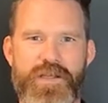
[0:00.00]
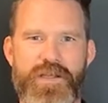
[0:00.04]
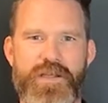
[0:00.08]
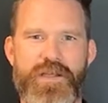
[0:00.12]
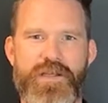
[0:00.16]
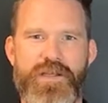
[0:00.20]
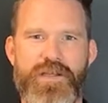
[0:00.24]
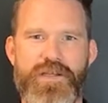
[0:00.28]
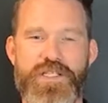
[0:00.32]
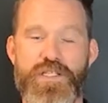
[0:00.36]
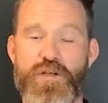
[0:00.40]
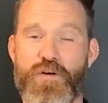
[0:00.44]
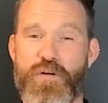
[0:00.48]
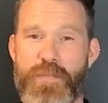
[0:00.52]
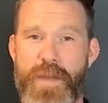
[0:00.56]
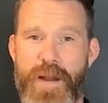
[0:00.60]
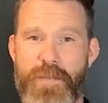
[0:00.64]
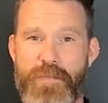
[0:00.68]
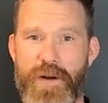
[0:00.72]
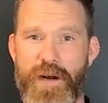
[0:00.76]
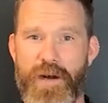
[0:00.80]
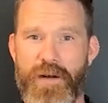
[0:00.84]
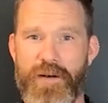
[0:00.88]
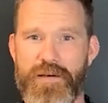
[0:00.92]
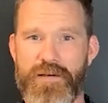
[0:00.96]
So
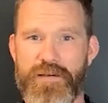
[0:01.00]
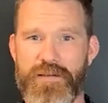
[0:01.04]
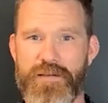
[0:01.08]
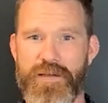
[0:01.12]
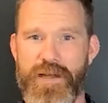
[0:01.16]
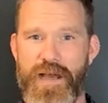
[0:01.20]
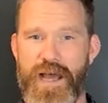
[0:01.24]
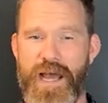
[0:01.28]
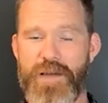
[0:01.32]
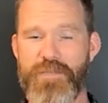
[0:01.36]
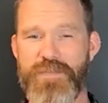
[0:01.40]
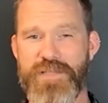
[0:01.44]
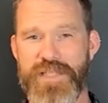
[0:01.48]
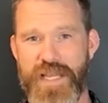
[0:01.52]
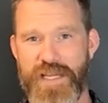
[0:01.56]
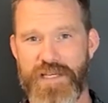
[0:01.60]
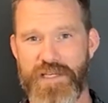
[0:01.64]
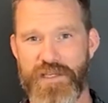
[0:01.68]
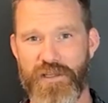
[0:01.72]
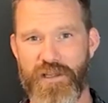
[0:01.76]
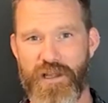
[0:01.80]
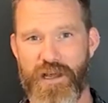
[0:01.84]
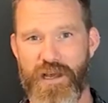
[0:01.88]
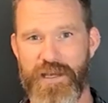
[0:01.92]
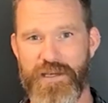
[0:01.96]
remember, I'm
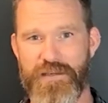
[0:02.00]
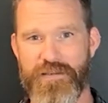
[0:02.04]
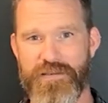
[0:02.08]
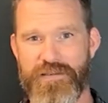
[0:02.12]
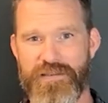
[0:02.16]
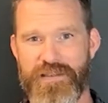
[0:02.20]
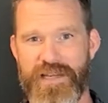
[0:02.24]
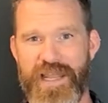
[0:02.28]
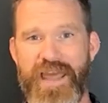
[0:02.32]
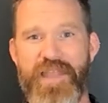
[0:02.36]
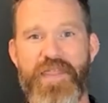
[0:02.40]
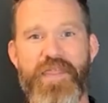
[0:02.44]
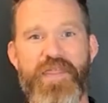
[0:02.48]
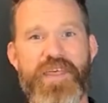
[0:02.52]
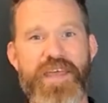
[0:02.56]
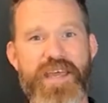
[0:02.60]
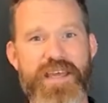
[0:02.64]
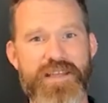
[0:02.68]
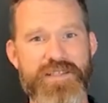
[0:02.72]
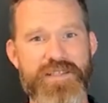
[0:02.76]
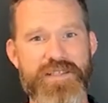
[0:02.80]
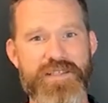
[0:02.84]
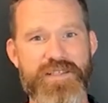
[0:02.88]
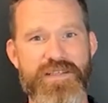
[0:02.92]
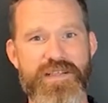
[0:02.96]
Daniel Ott, and
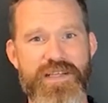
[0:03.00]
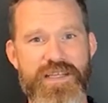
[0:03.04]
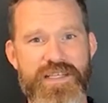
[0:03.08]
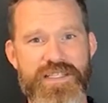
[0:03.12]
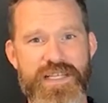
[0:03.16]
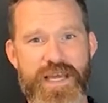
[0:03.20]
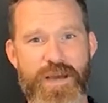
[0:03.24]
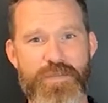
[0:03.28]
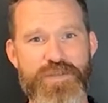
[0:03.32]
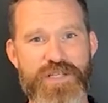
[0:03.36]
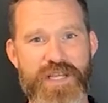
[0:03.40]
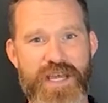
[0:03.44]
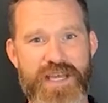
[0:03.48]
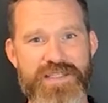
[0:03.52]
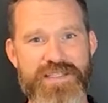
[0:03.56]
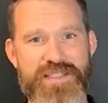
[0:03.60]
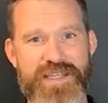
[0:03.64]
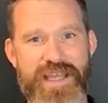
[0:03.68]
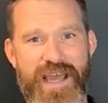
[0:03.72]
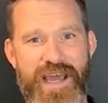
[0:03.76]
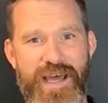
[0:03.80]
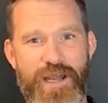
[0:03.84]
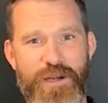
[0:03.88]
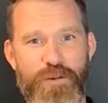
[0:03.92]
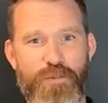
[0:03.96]
this is Upsides
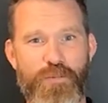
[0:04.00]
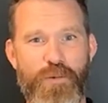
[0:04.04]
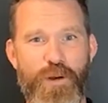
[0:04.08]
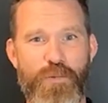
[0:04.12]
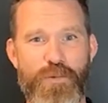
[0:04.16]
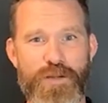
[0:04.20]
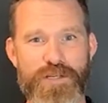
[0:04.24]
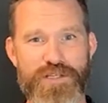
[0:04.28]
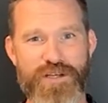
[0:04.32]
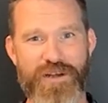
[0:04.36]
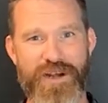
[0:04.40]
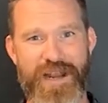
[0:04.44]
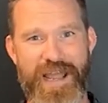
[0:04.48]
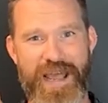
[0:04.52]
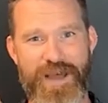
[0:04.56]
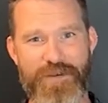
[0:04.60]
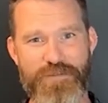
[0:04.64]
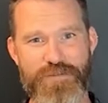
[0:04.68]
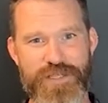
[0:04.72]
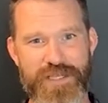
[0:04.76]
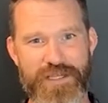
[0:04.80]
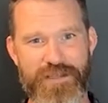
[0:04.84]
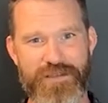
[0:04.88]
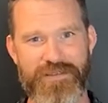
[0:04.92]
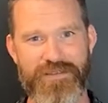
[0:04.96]
Down, where we turn
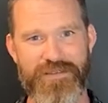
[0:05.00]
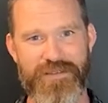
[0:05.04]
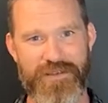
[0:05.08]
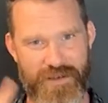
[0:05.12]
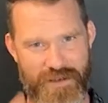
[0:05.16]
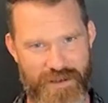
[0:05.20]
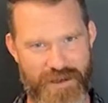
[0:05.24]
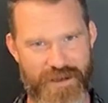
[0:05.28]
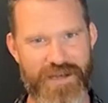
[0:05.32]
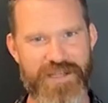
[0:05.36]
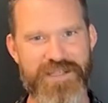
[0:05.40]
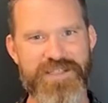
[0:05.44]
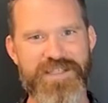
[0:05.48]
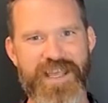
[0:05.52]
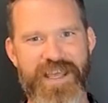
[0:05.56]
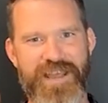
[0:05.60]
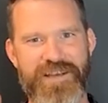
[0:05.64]
housing on its head.